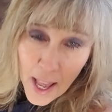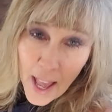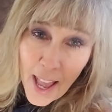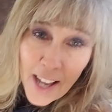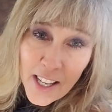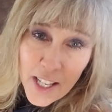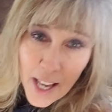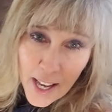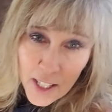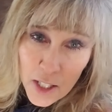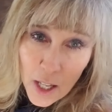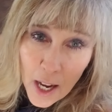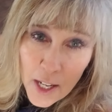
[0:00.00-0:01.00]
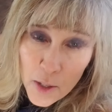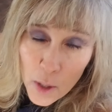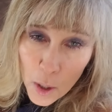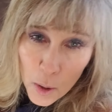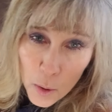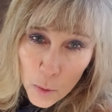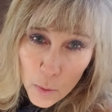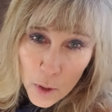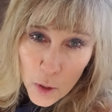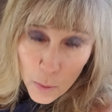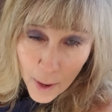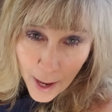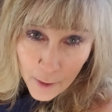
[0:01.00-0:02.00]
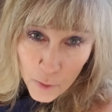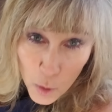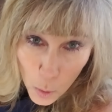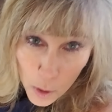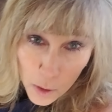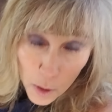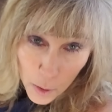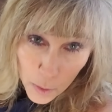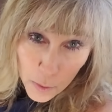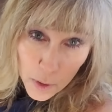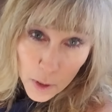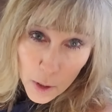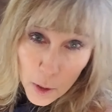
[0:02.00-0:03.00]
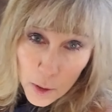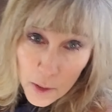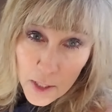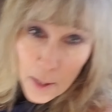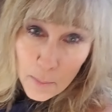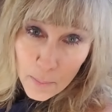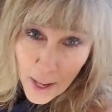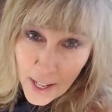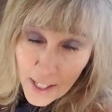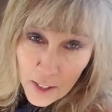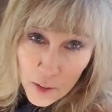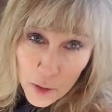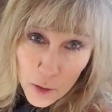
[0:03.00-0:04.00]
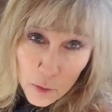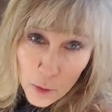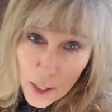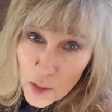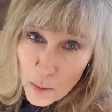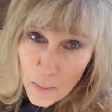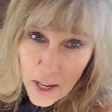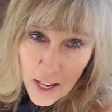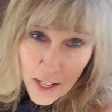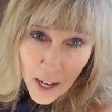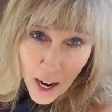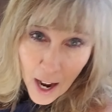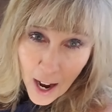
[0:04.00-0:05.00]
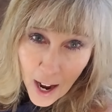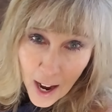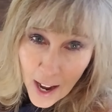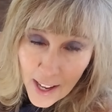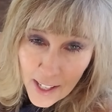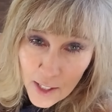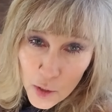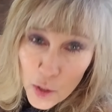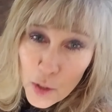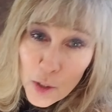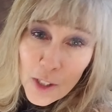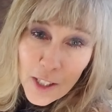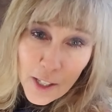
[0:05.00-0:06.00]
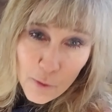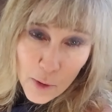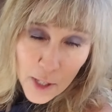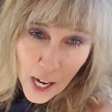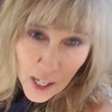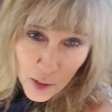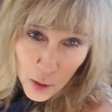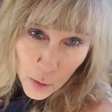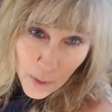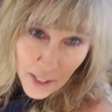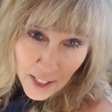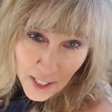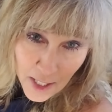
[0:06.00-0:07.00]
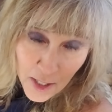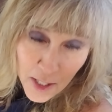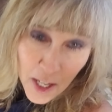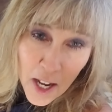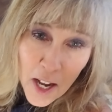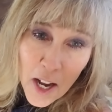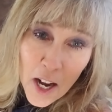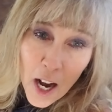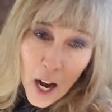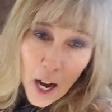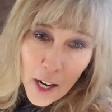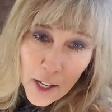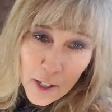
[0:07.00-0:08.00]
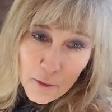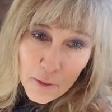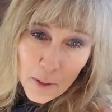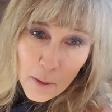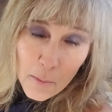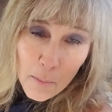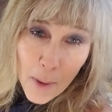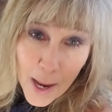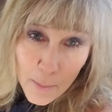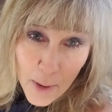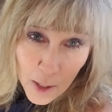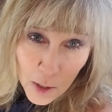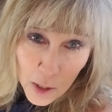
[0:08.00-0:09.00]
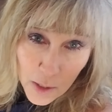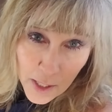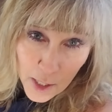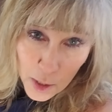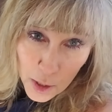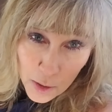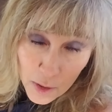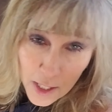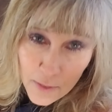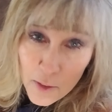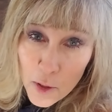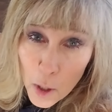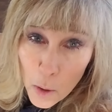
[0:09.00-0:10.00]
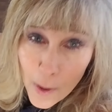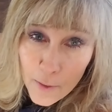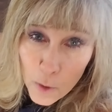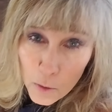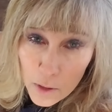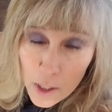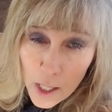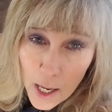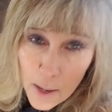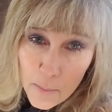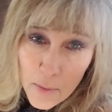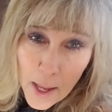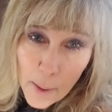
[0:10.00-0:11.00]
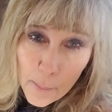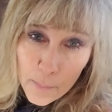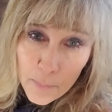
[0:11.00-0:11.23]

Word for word: And yes, I know you have your own hurts and pains. Trust me, I still live with consequences of my medical issues, even though I've overcome them.